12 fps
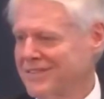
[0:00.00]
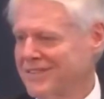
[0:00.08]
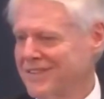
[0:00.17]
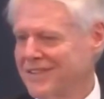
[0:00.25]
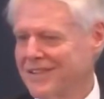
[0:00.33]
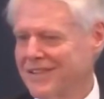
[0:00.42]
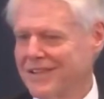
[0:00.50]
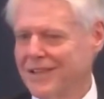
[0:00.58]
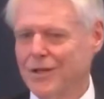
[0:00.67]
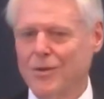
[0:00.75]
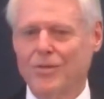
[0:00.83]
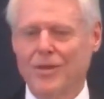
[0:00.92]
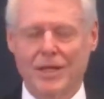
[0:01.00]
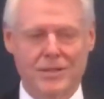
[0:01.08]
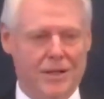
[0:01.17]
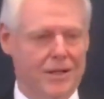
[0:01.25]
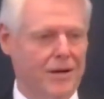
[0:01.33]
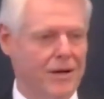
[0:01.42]
he who thinks like
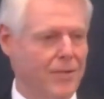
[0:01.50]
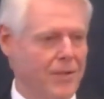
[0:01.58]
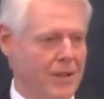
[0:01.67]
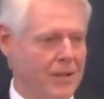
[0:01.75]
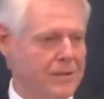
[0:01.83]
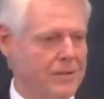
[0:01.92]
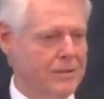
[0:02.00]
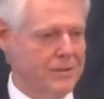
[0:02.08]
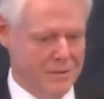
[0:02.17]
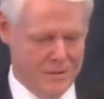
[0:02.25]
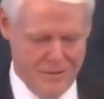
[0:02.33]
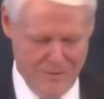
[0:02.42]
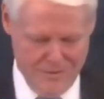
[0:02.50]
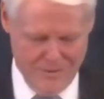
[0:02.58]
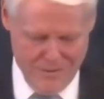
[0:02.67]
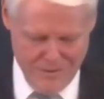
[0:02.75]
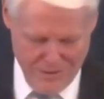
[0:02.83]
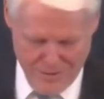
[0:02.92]
God thinks,
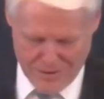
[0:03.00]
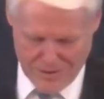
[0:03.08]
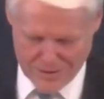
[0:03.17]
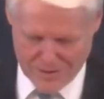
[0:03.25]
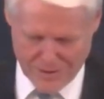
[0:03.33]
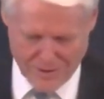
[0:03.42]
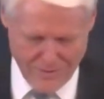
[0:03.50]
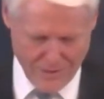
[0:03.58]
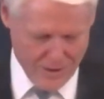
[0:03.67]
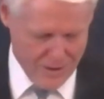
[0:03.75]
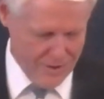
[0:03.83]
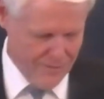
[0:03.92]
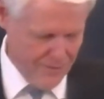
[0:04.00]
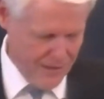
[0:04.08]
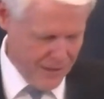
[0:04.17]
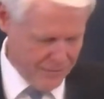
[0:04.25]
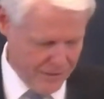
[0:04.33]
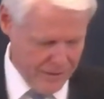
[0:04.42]
he who does the, the God
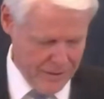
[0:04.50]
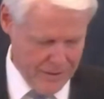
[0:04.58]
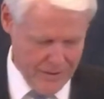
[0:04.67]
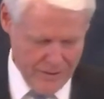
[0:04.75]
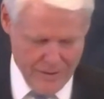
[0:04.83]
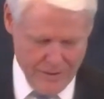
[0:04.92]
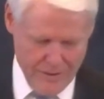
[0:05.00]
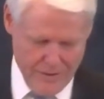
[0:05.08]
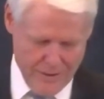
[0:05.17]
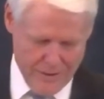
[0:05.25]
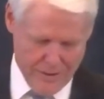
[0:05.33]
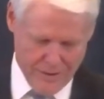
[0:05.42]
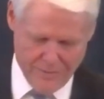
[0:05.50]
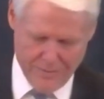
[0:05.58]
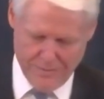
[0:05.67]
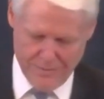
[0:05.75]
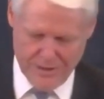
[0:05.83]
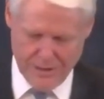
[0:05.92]
family um,
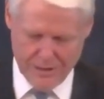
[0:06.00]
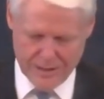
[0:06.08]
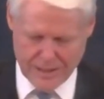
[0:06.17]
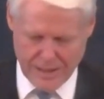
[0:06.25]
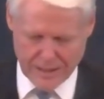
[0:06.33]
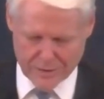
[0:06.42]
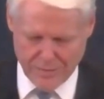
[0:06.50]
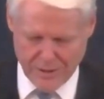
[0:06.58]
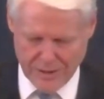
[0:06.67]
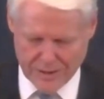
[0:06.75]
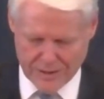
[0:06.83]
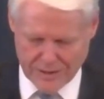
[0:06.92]
deeds, acts, mindset,